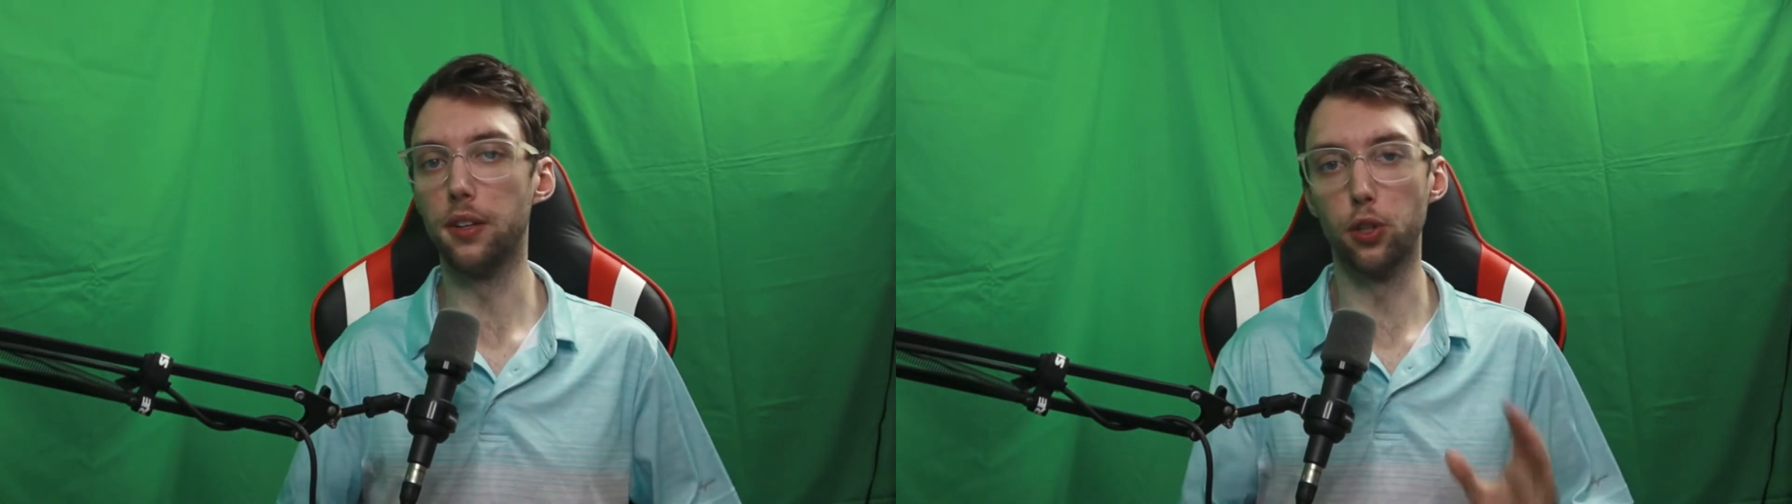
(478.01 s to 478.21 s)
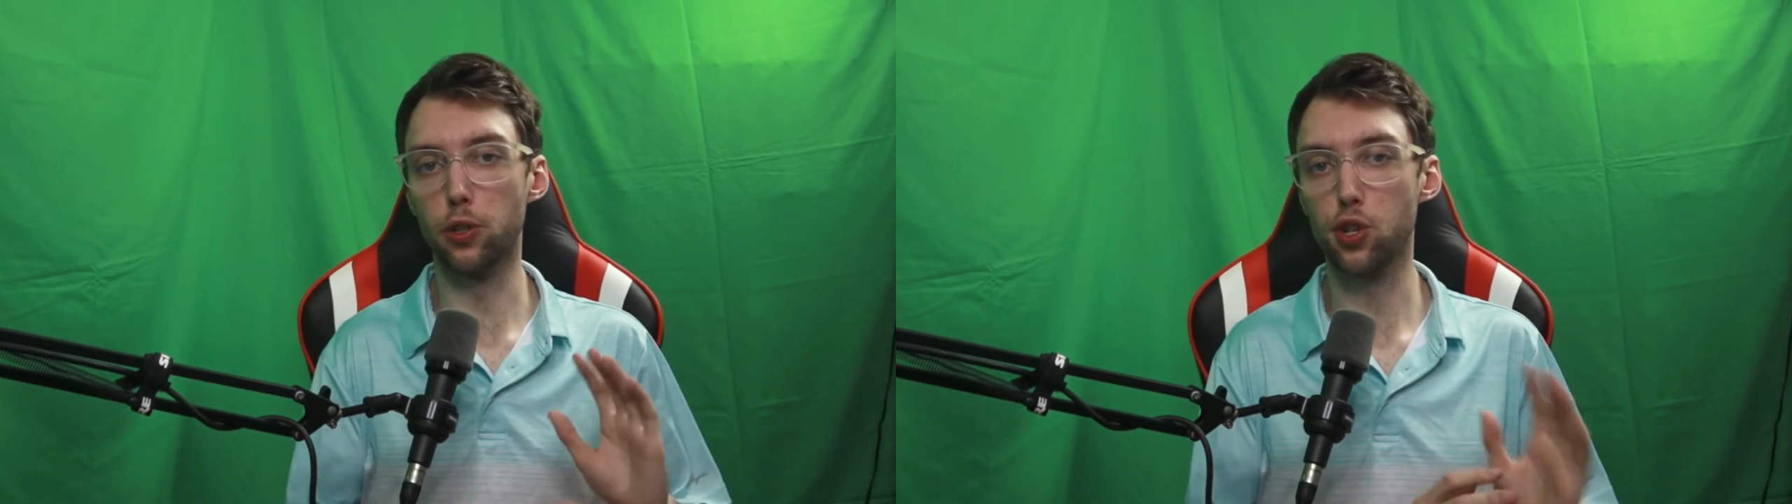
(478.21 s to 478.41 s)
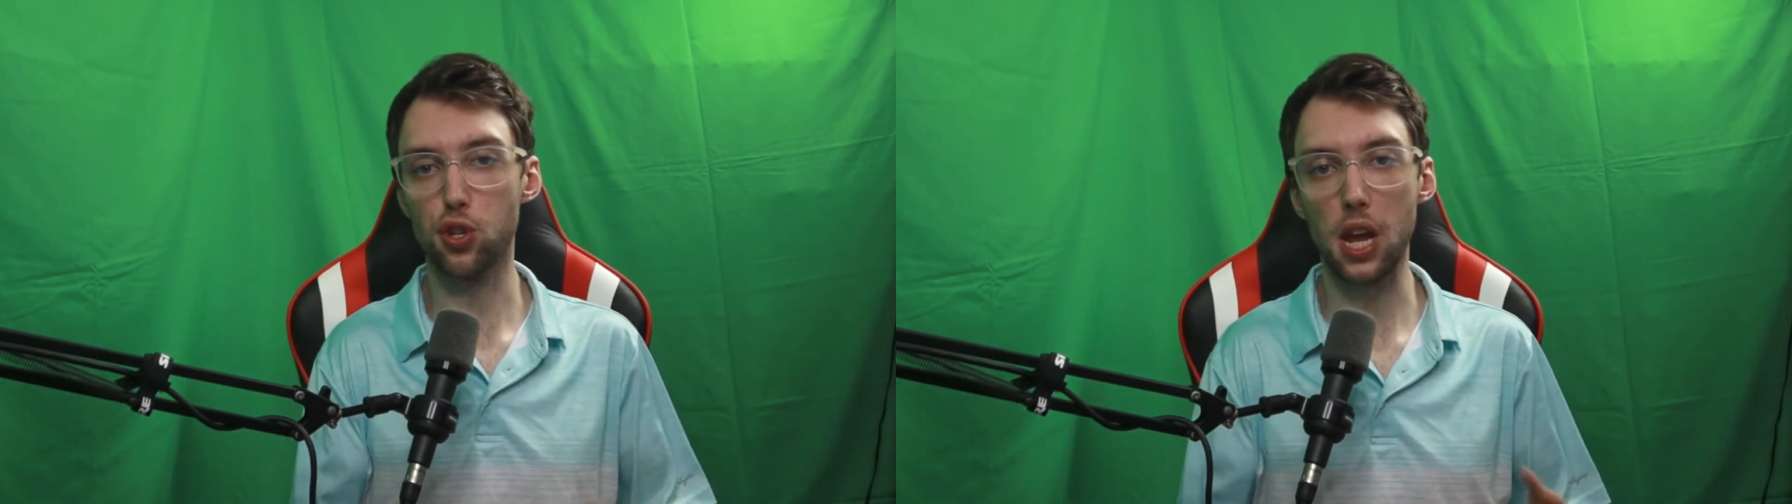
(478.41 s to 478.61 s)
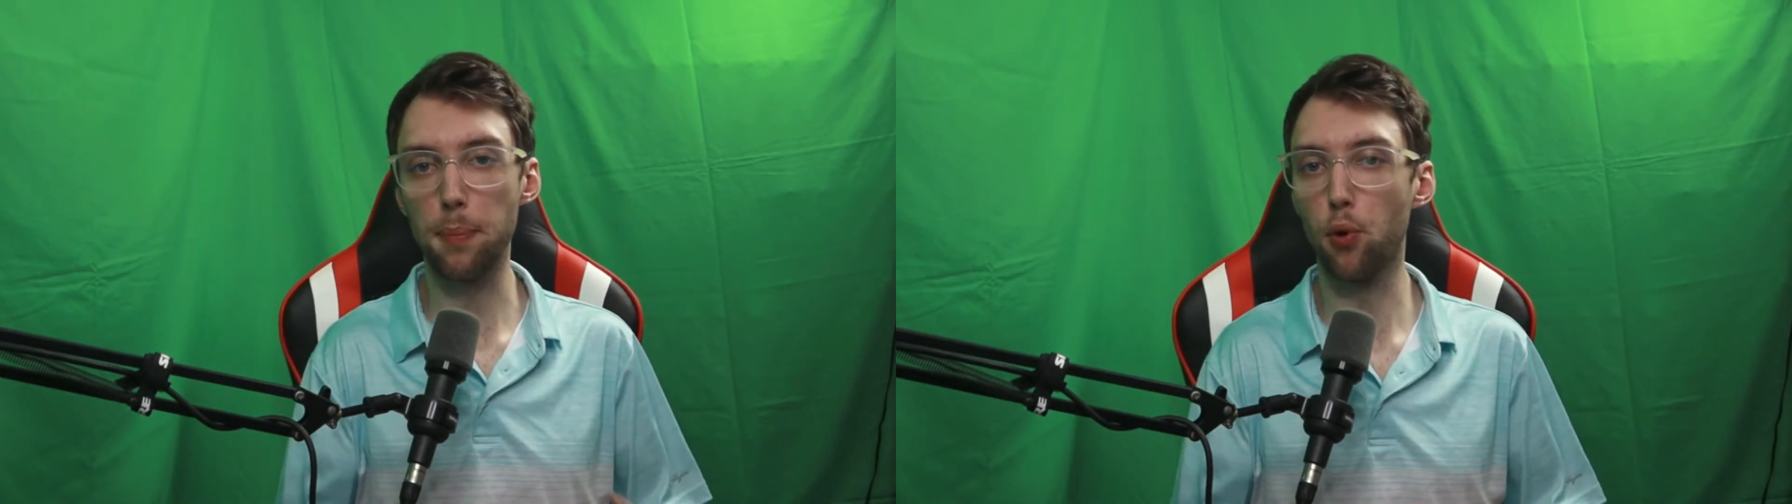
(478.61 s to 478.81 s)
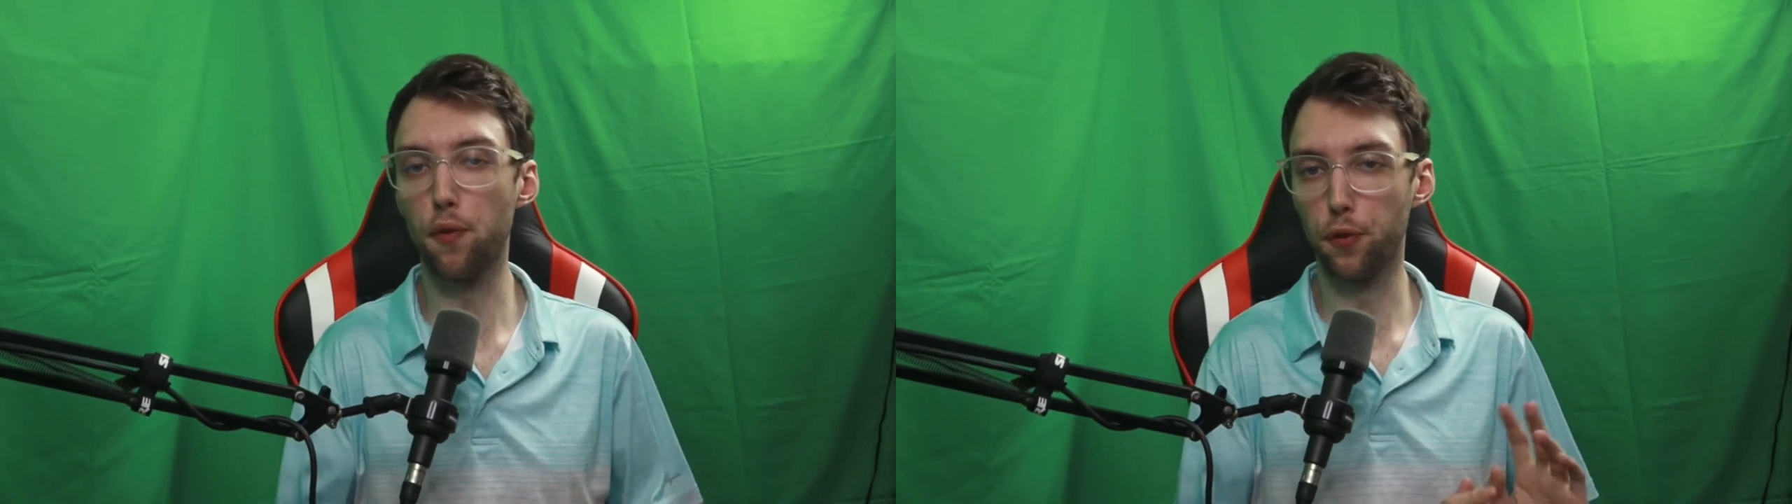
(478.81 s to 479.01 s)
your
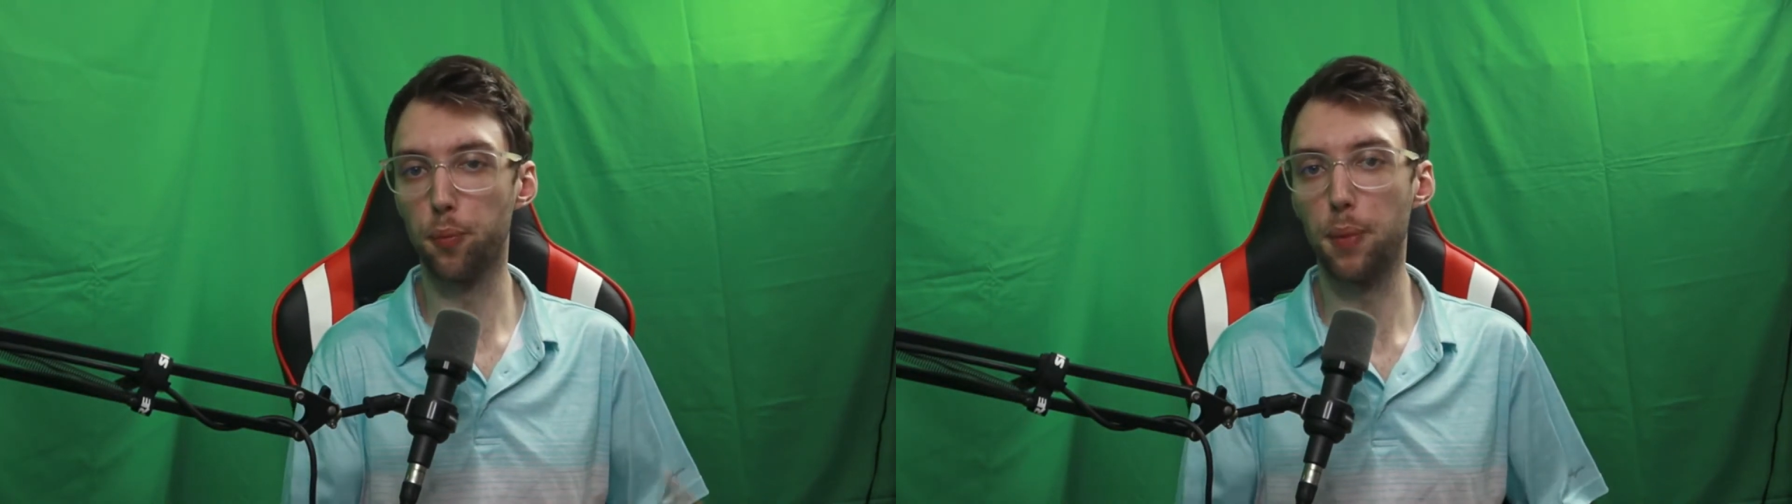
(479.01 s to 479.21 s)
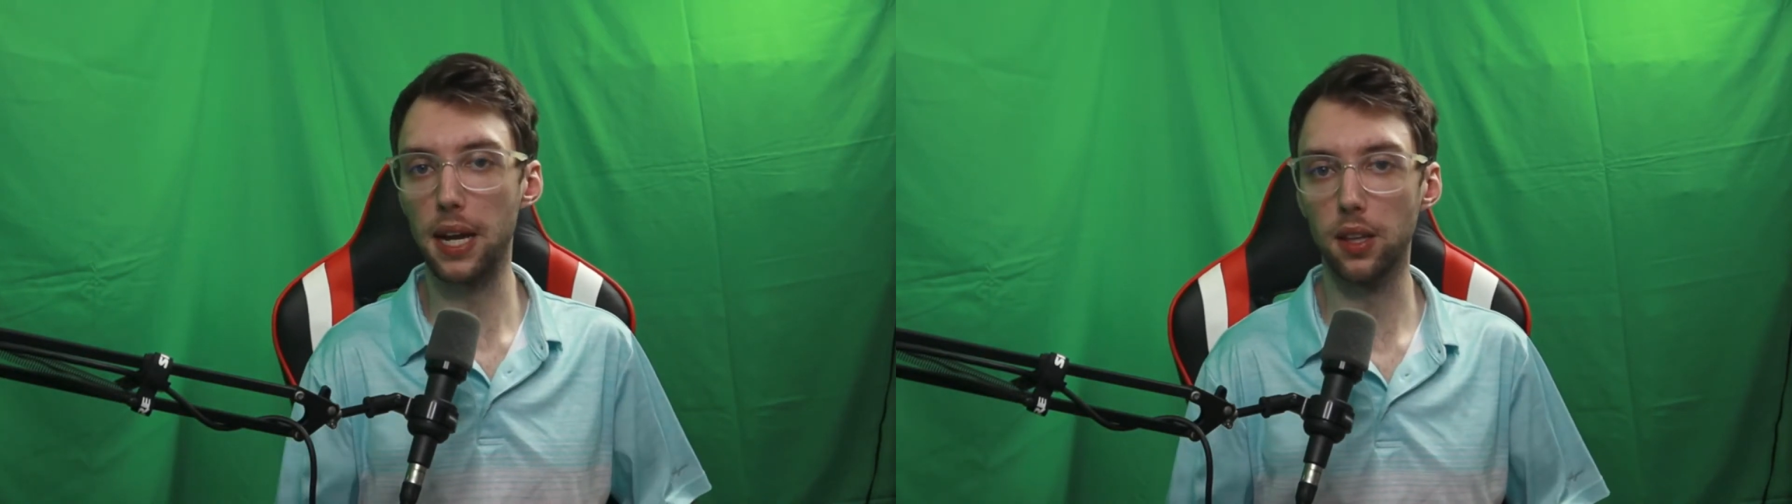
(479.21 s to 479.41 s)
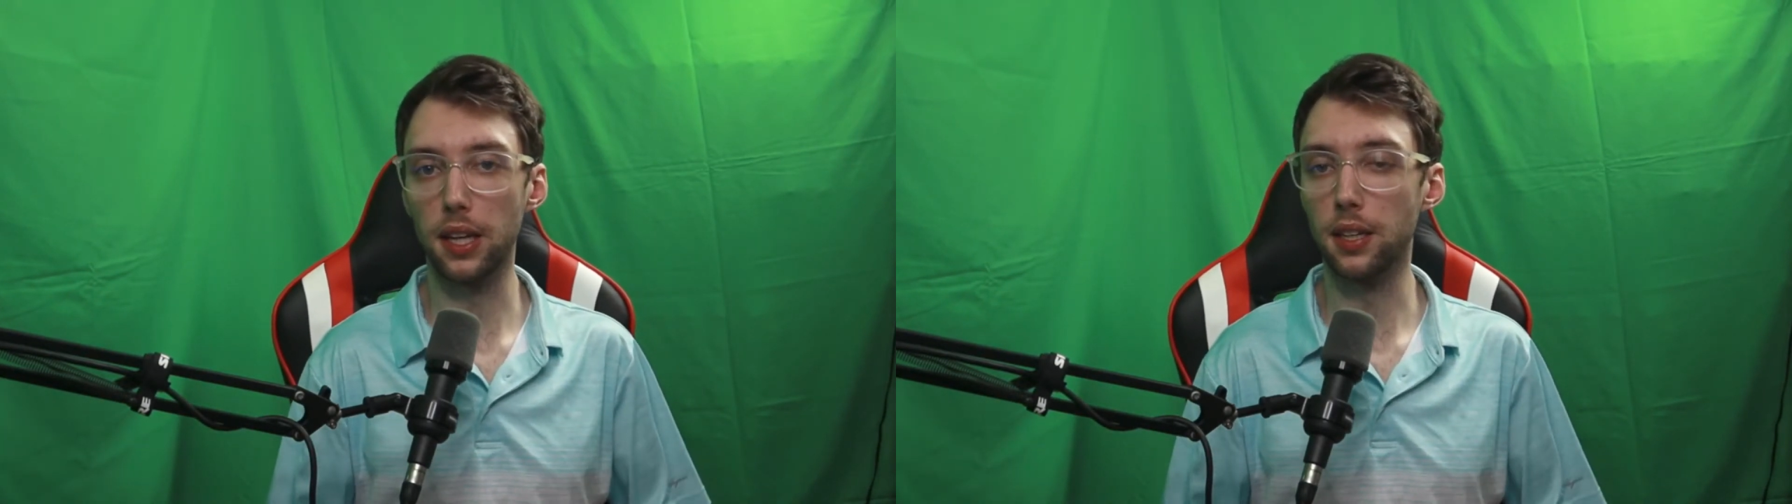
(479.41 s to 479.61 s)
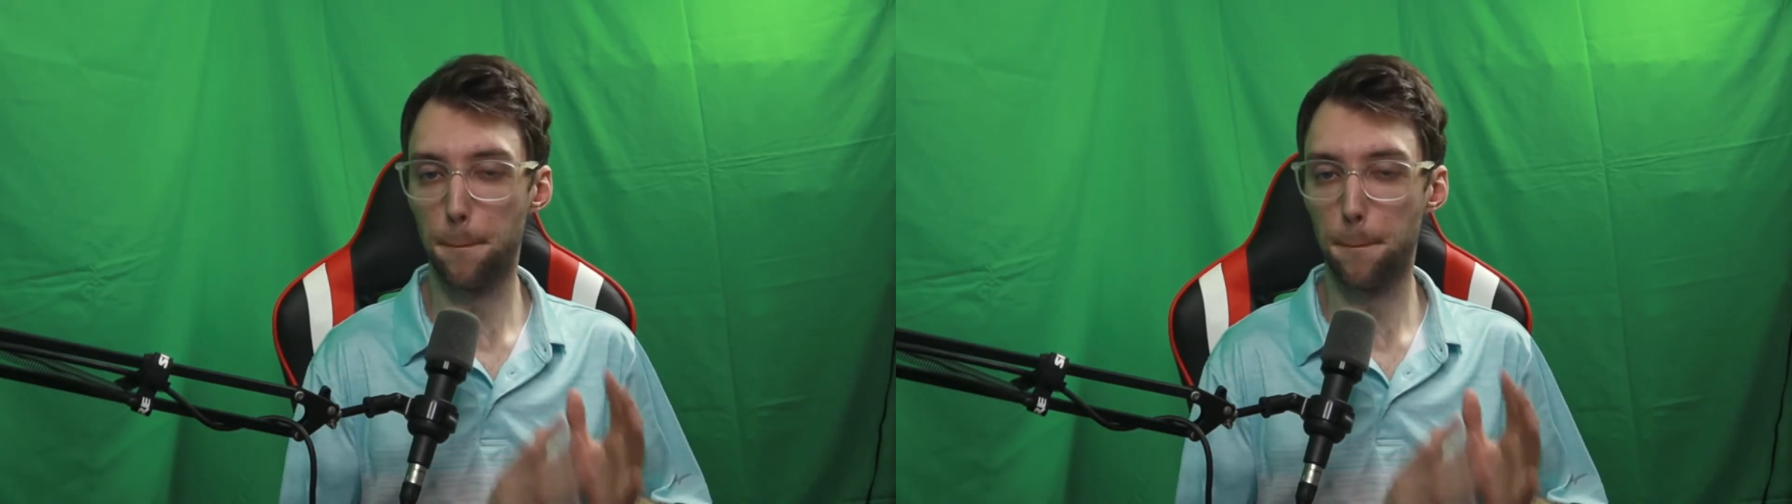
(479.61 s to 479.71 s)
staple for melee,